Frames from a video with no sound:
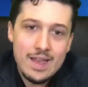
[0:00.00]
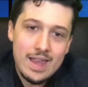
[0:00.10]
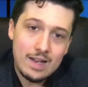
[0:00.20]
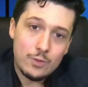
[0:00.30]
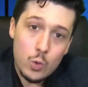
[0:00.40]

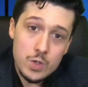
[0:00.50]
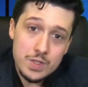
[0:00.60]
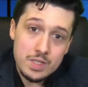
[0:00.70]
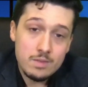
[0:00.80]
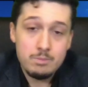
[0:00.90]
And of
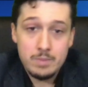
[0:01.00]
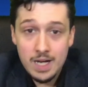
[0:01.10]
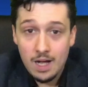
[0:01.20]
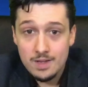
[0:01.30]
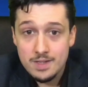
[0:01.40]
course,
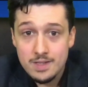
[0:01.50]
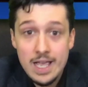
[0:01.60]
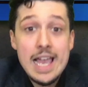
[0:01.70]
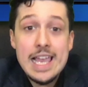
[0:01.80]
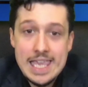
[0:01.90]
because
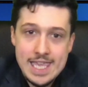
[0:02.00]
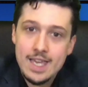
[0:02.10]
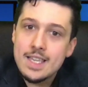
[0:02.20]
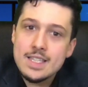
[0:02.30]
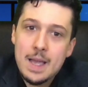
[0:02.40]
he
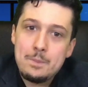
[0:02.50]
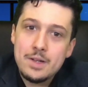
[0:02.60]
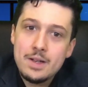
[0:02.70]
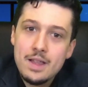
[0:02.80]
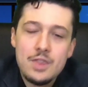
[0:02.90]

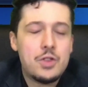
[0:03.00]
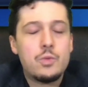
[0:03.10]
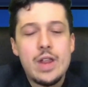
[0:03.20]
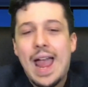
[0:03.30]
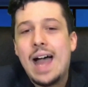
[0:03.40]
accepted the
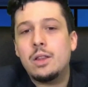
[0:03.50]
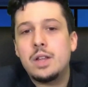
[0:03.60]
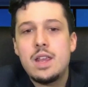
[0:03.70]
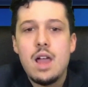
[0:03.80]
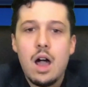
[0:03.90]

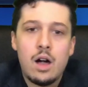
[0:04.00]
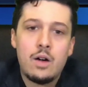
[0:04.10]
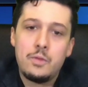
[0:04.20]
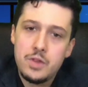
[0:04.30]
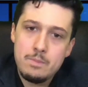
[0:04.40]
reality
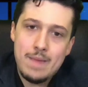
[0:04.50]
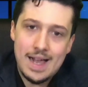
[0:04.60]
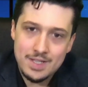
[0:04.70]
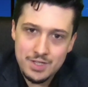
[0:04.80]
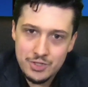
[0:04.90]
of the
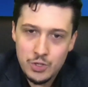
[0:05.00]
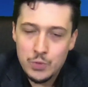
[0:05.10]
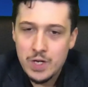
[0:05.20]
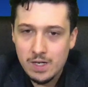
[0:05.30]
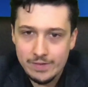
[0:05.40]

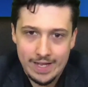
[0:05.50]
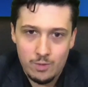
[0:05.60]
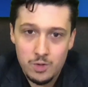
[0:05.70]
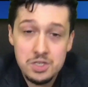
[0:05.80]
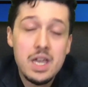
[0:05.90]
Macedonian
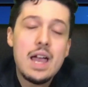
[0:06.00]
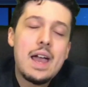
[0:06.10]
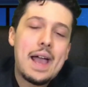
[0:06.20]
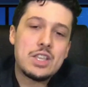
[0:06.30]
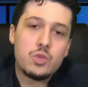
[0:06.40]
language,
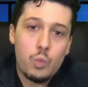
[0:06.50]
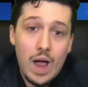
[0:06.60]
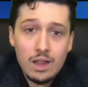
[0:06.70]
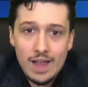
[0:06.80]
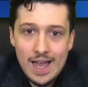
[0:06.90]
as
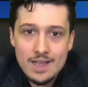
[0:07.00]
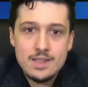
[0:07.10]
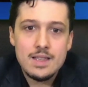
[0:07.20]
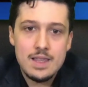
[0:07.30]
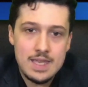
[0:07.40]
well
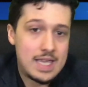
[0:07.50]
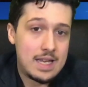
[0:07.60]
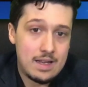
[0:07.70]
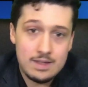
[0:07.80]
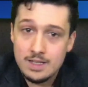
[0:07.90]
as
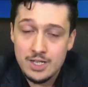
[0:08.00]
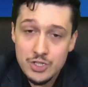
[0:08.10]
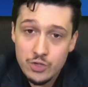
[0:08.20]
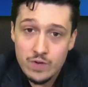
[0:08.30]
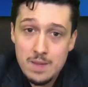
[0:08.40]
the
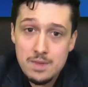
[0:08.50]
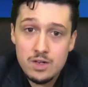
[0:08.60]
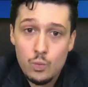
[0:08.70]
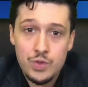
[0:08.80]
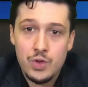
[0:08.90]
disagreement
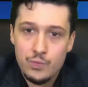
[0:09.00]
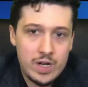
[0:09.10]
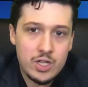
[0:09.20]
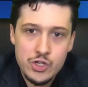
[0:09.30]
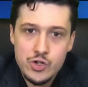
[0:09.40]
with the
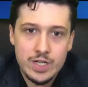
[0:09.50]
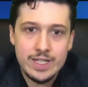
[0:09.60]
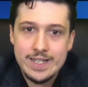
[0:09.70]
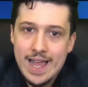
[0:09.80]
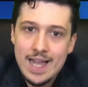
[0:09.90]

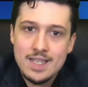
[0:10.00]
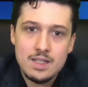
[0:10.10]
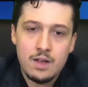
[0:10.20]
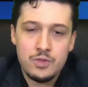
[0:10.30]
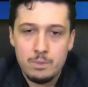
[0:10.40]
reconstructed text
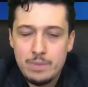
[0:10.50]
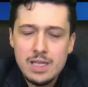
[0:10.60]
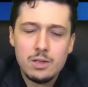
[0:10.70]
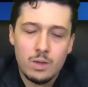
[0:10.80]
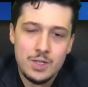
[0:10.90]
of the
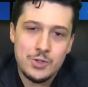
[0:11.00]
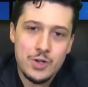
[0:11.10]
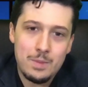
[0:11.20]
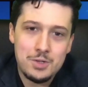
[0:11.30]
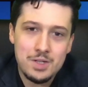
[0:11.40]
Bitola
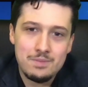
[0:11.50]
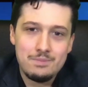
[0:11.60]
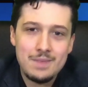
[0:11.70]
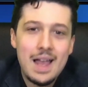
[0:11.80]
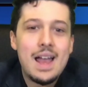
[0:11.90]
Inscription,
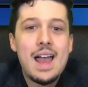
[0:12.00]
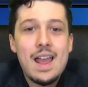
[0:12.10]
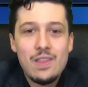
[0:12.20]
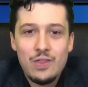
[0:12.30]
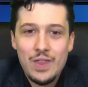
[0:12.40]

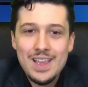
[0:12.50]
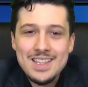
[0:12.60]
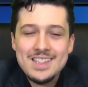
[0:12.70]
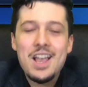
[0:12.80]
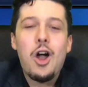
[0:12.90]

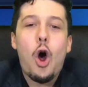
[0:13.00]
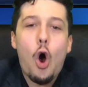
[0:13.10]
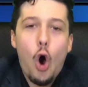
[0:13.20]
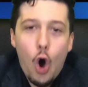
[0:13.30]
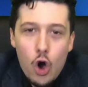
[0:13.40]
this
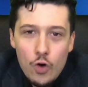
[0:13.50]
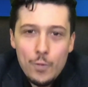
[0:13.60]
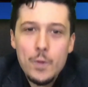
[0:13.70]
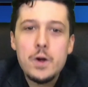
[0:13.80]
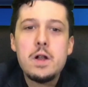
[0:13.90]

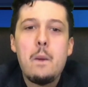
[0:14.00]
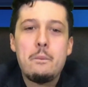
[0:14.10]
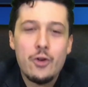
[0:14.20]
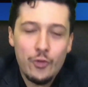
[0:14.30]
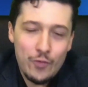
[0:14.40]
Harvard
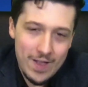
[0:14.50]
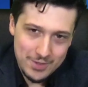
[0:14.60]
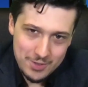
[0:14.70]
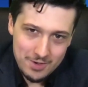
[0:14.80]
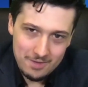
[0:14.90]

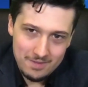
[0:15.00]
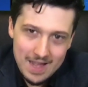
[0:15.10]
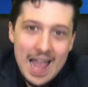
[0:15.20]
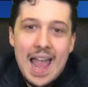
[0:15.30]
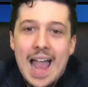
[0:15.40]
professor
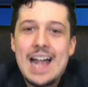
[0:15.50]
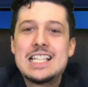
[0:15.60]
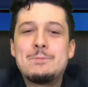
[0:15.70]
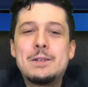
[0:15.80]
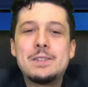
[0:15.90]

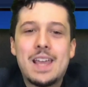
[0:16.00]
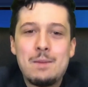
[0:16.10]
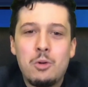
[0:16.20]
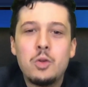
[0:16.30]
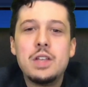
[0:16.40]
has been
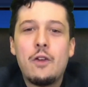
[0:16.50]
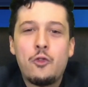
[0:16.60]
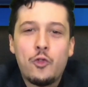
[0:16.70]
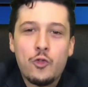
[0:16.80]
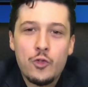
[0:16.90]
labeled a
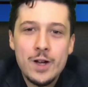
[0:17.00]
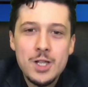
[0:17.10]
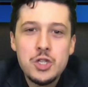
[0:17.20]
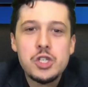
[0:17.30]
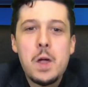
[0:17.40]

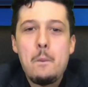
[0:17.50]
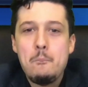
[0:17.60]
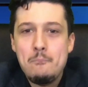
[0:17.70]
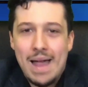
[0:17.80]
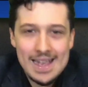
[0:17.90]
fringe
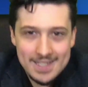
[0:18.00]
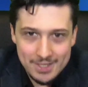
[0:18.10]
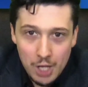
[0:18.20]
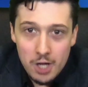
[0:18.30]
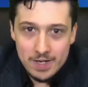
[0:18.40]

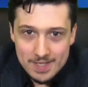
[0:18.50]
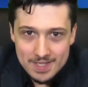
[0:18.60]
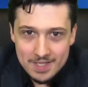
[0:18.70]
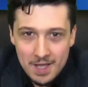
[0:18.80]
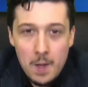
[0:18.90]
Macedonist